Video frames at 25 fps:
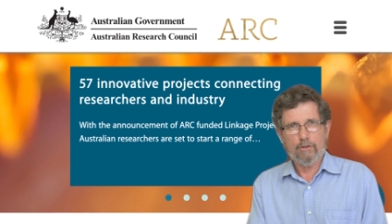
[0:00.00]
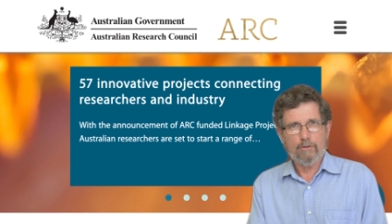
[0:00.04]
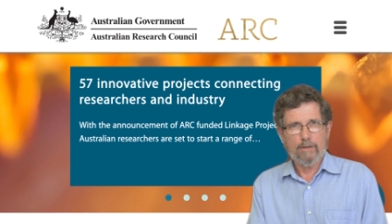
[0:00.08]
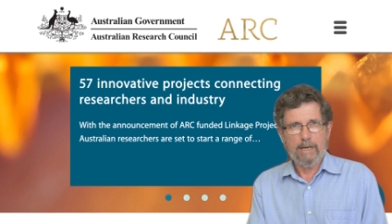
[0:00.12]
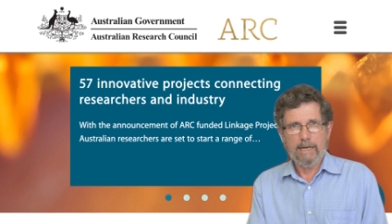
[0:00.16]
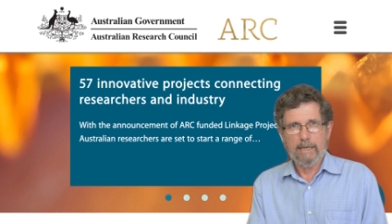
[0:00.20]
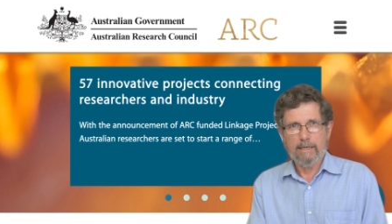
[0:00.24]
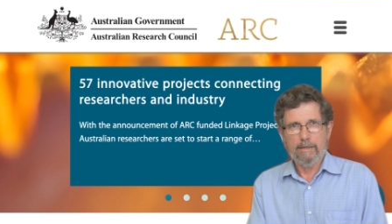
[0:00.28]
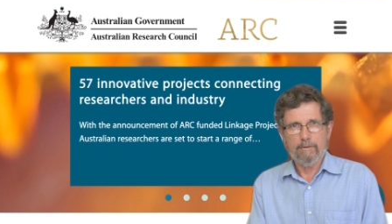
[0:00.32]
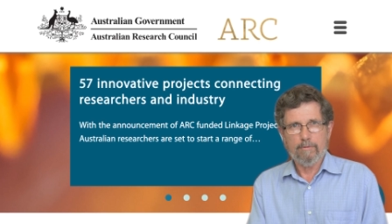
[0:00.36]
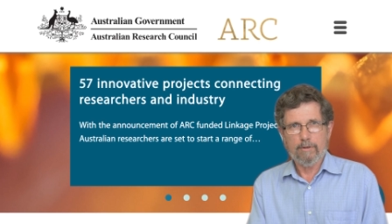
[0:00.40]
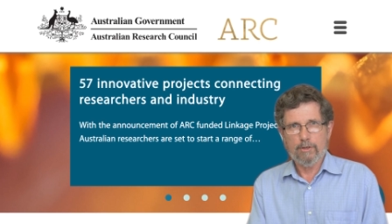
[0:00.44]

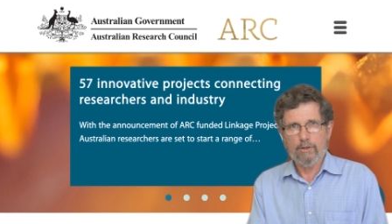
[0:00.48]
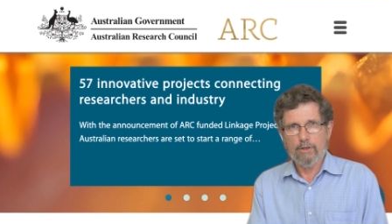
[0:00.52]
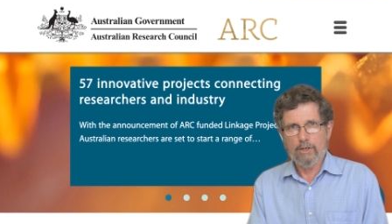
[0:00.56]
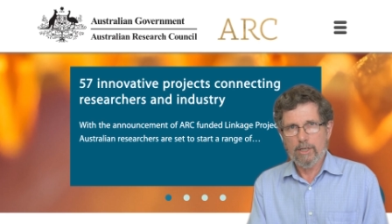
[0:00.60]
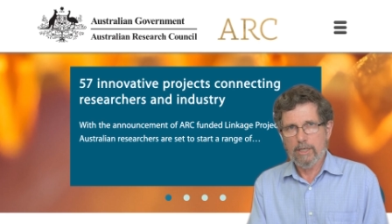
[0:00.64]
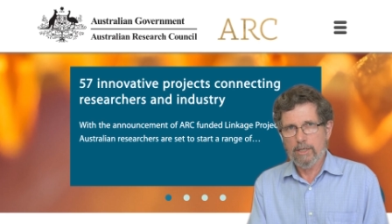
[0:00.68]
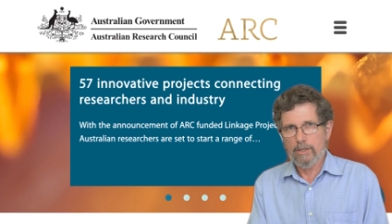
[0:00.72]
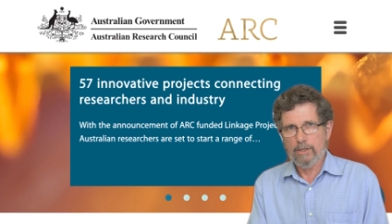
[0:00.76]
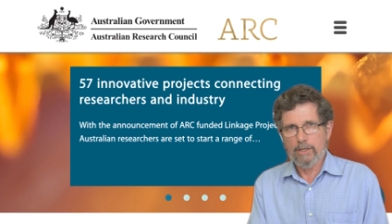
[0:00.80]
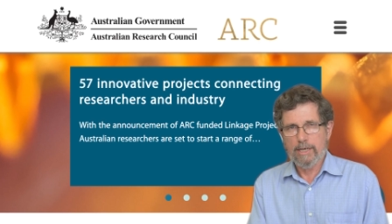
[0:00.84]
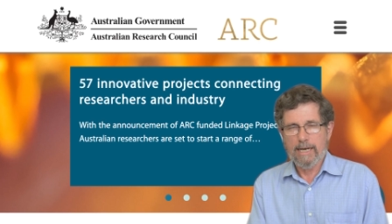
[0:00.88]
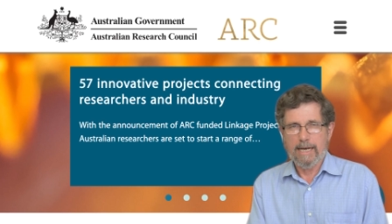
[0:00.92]
Australian
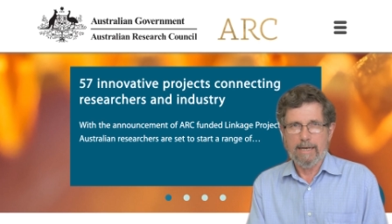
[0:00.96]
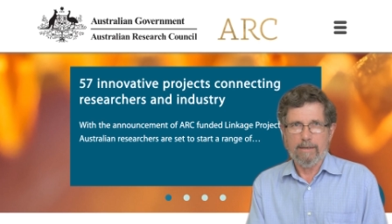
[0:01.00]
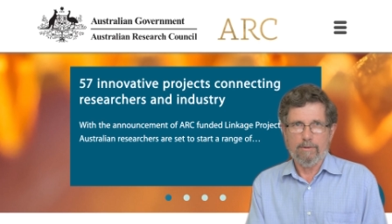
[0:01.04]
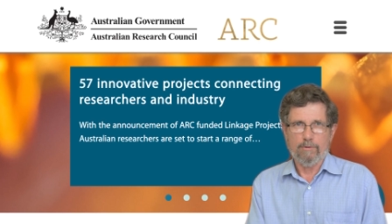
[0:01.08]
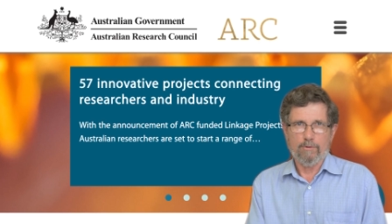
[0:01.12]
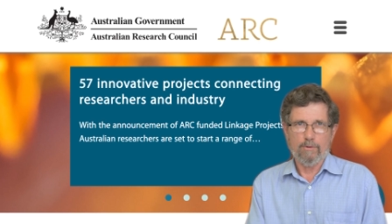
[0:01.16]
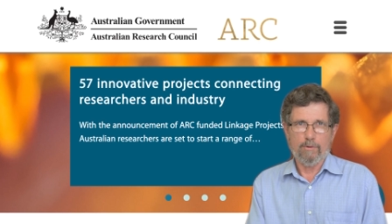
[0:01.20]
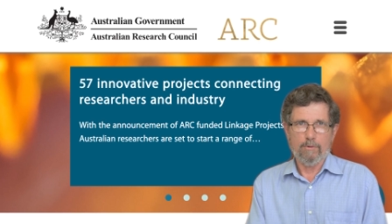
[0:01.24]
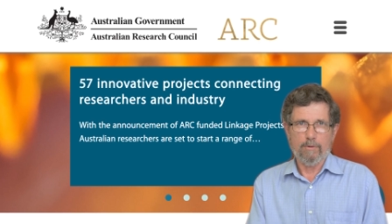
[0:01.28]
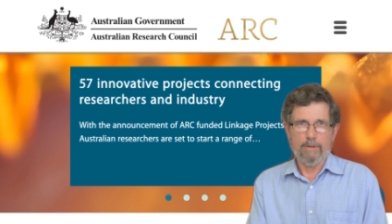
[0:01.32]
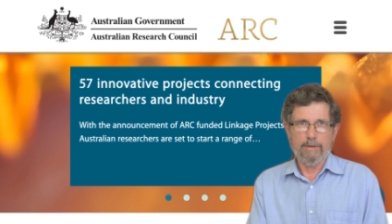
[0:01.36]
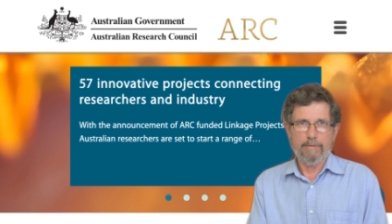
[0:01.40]
Research
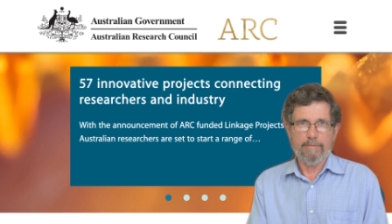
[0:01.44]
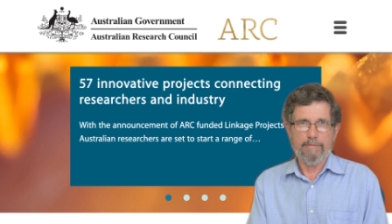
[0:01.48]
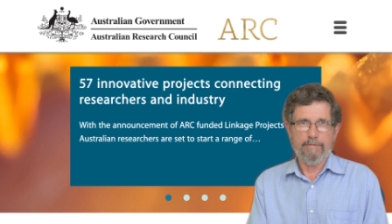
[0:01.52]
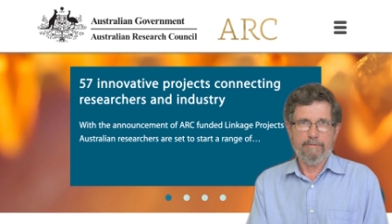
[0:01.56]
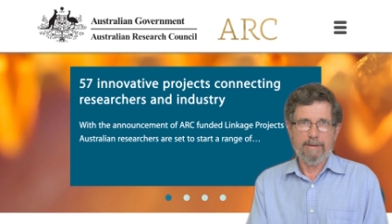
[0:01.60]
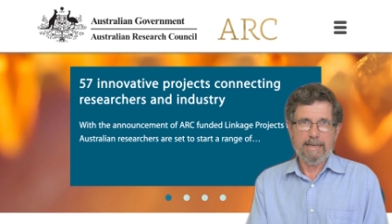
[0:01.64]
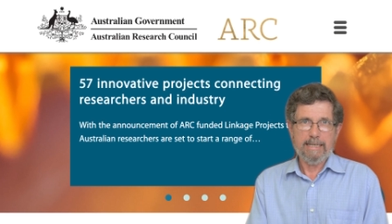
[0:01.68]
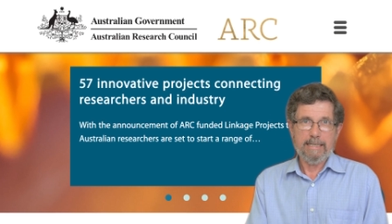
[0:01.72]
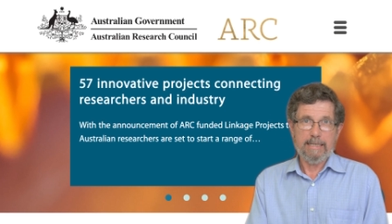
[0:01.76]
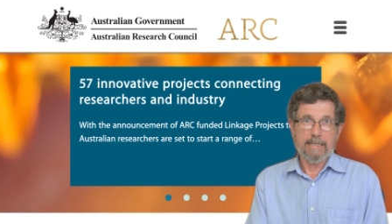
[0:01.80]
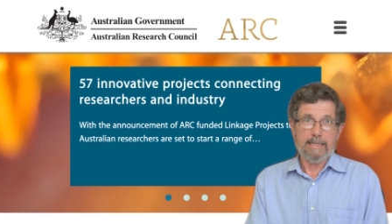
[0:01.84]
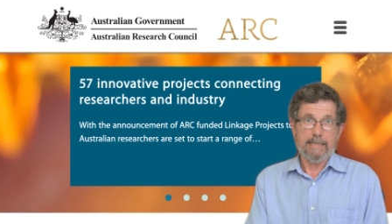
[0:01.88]
Council that
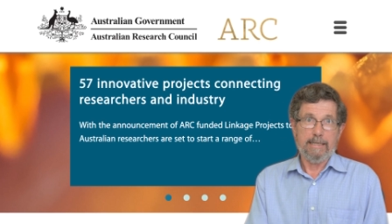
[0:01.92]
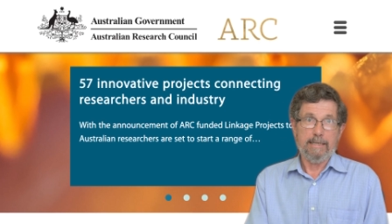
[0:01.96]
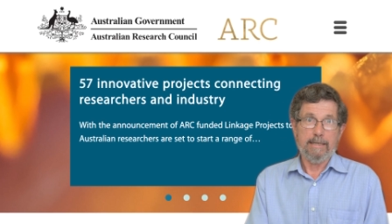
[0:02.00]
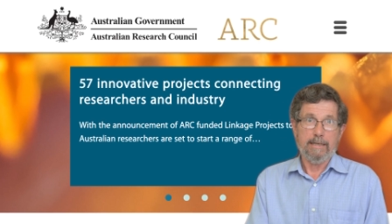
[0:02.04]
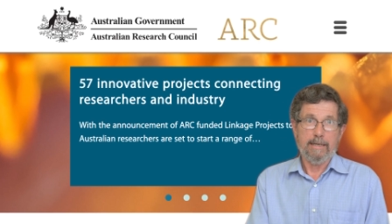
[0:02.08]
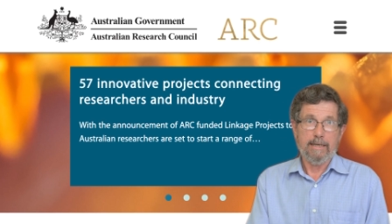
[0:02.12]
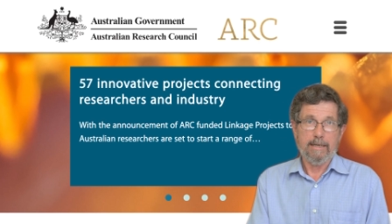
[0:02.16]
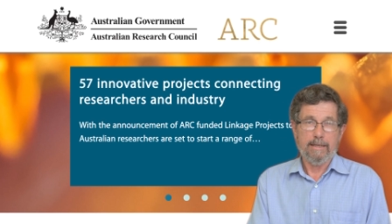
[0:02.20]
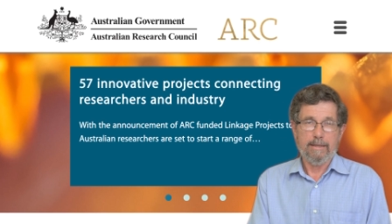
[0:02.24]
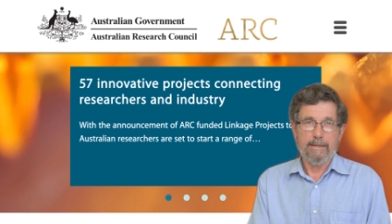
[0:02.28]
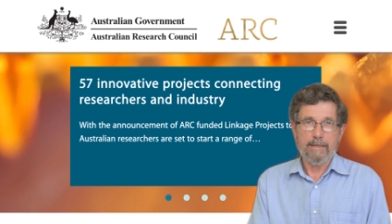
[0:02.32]
funded